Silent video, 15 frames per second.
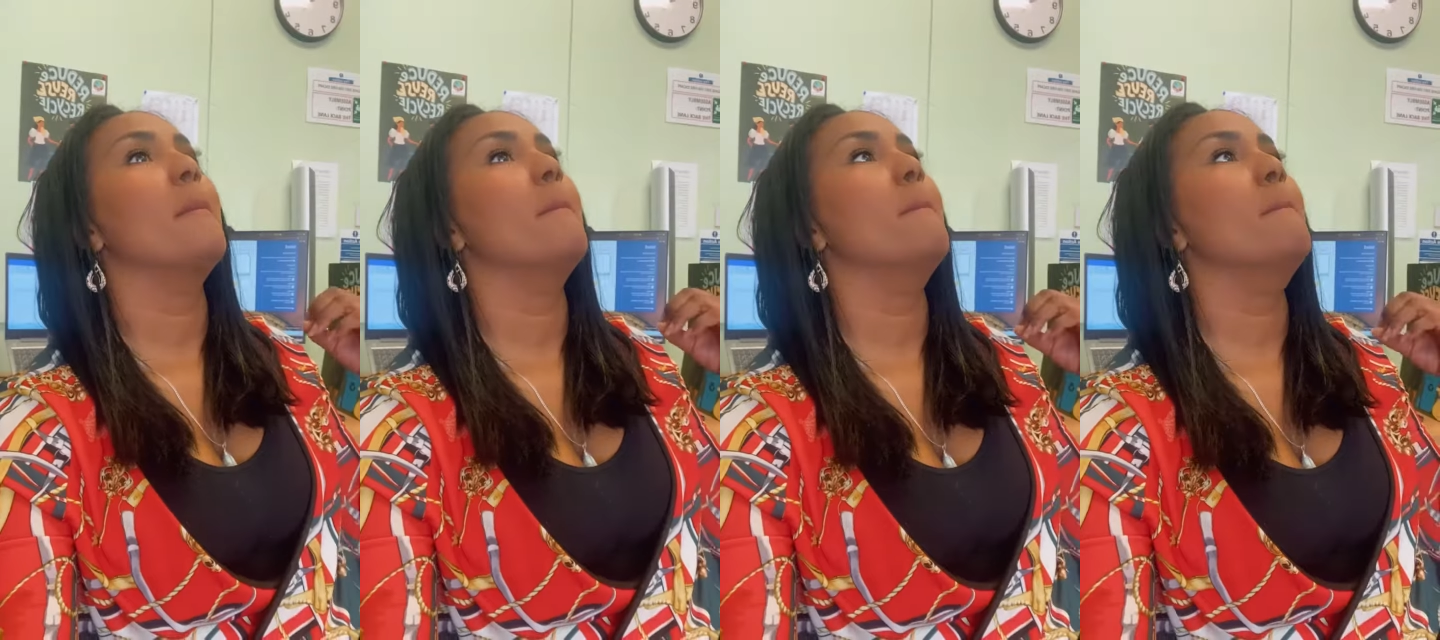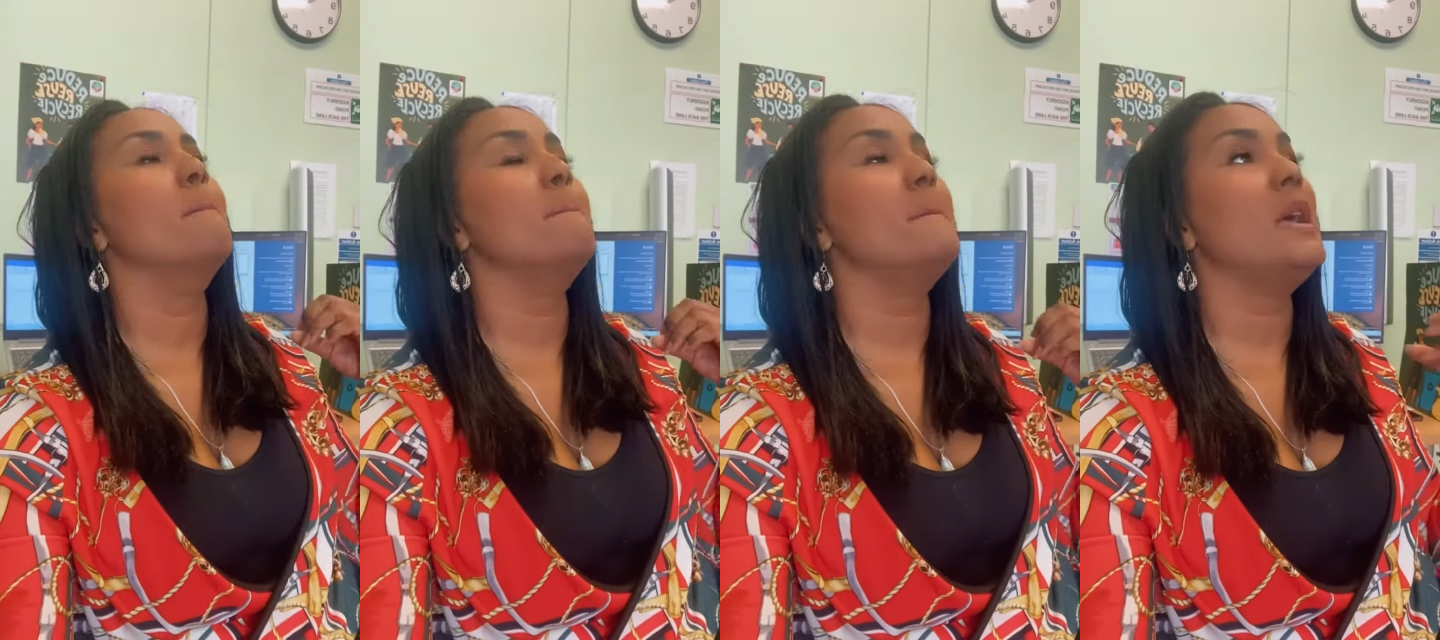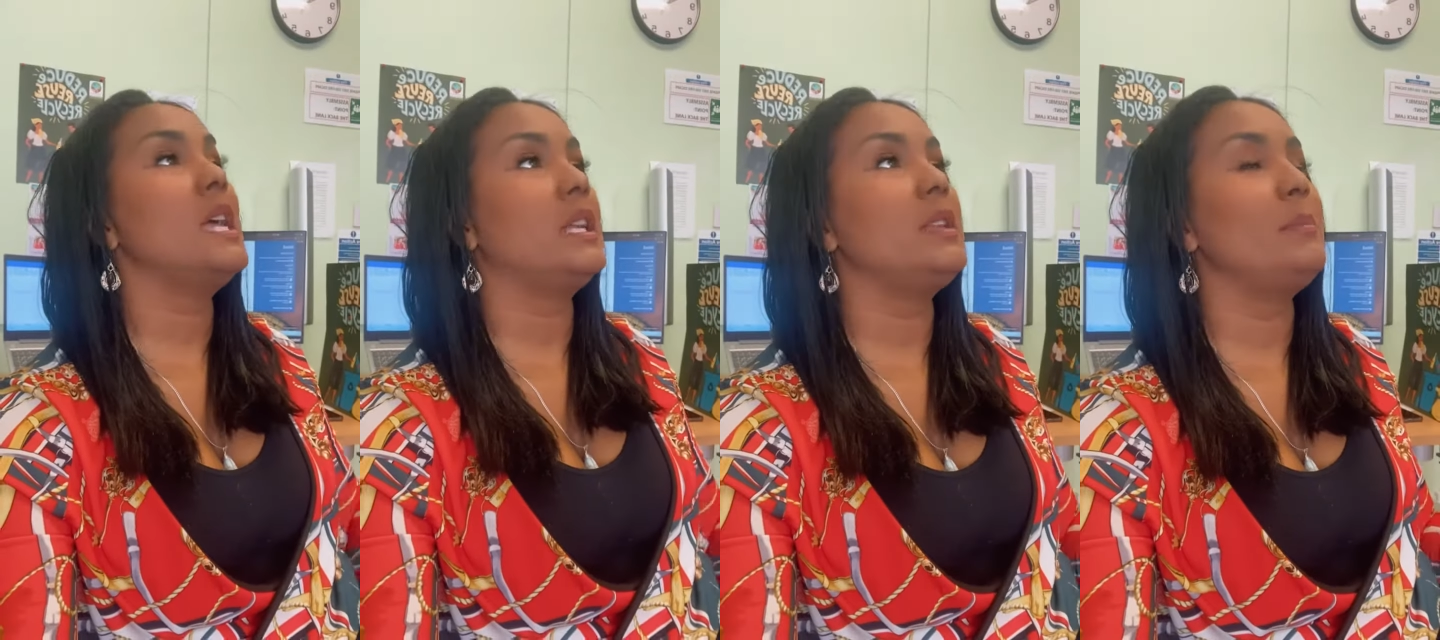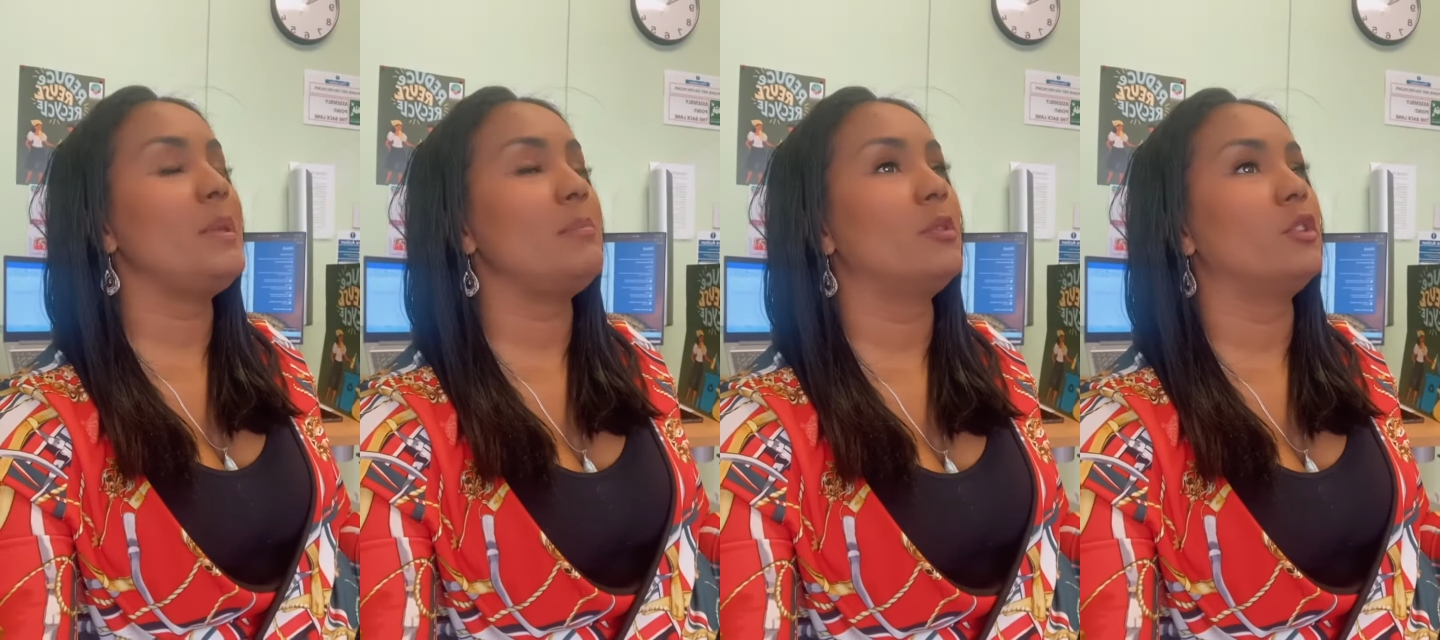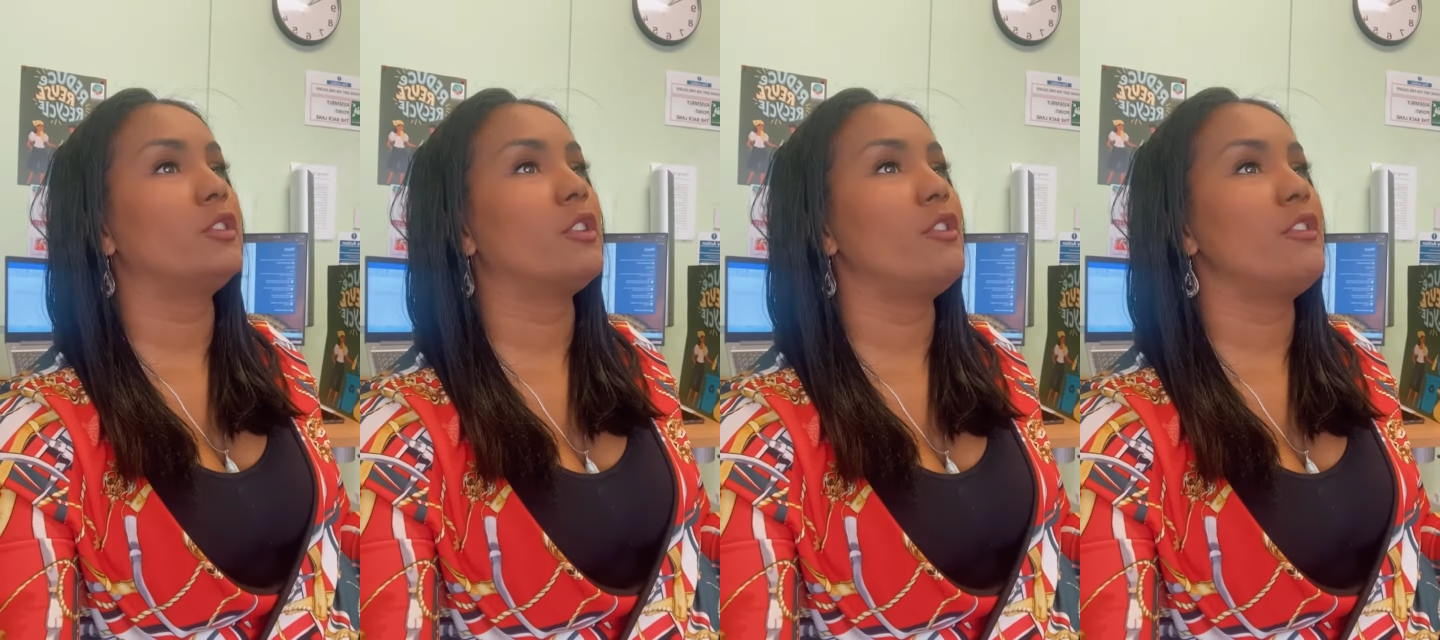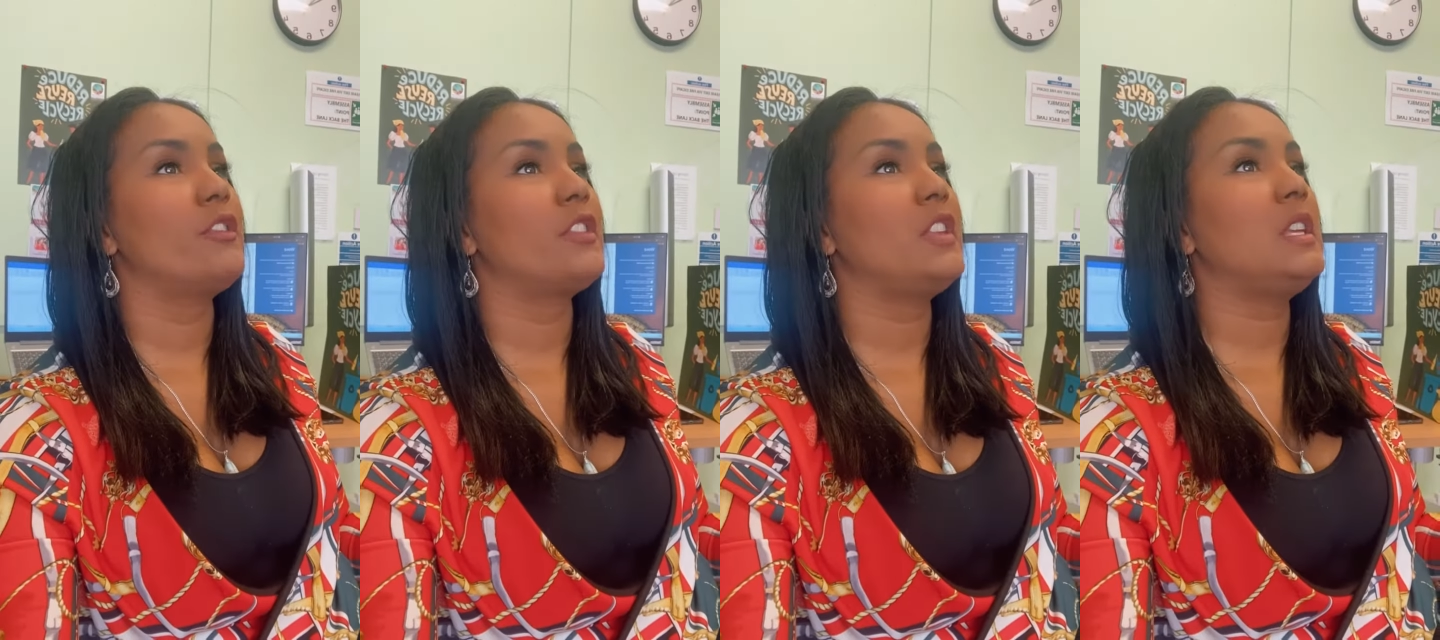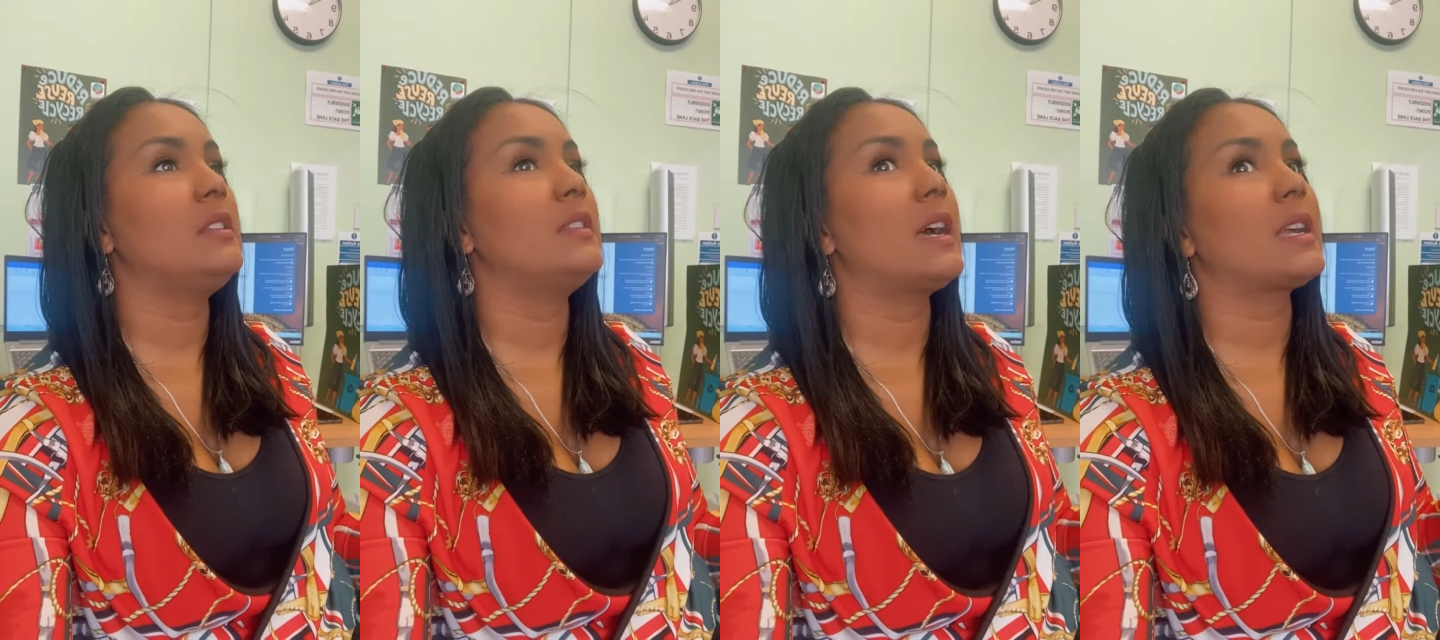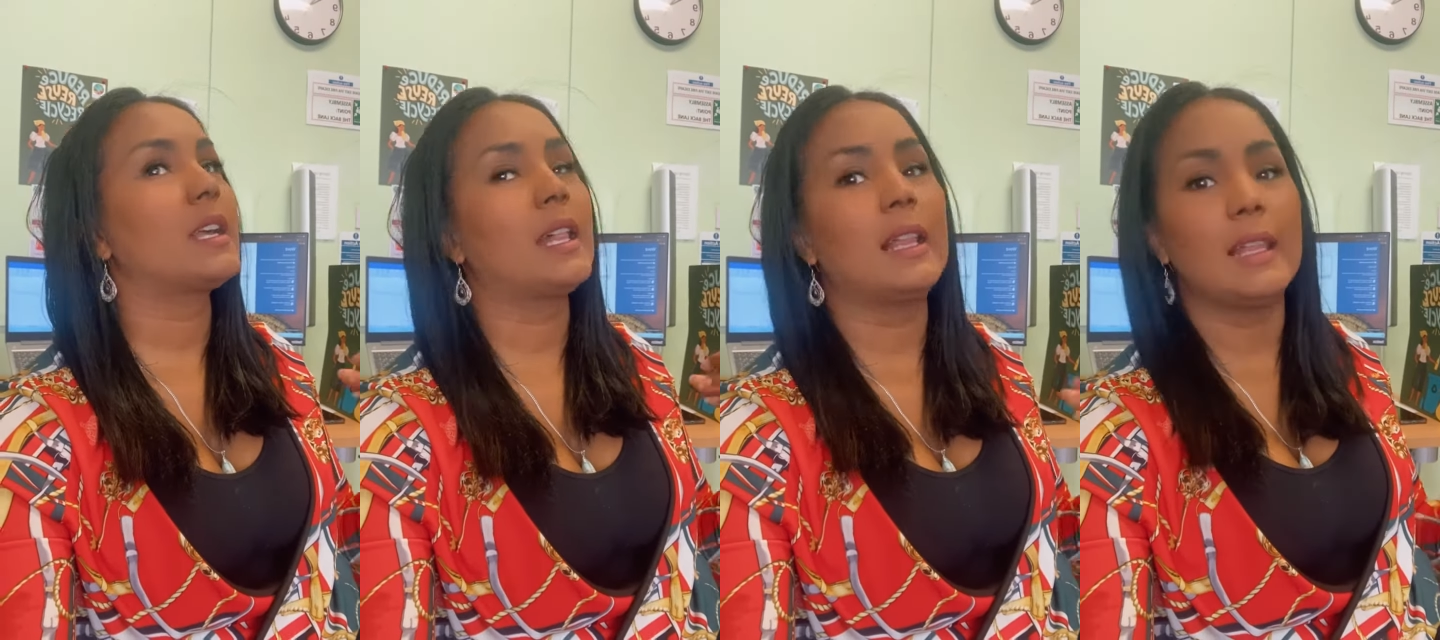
Many people don't think that